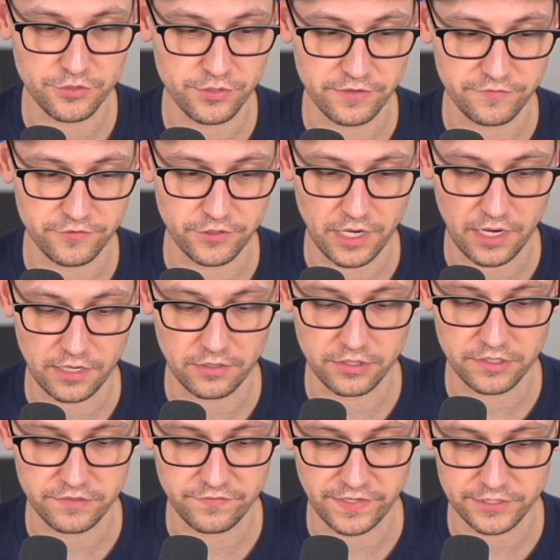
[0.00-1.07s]
if you're not on
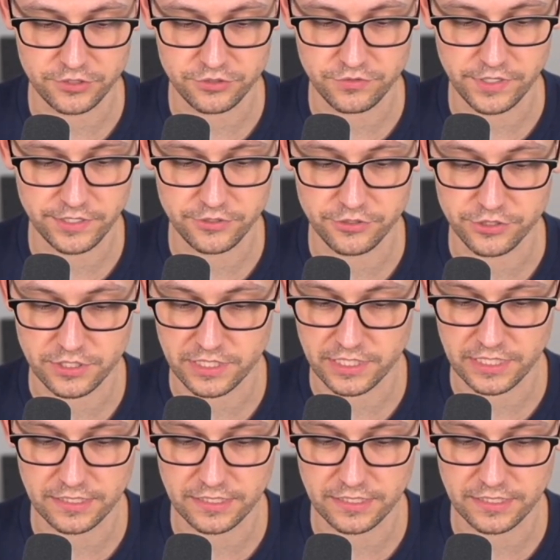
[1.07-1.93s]
Advanced Trade, you're just going to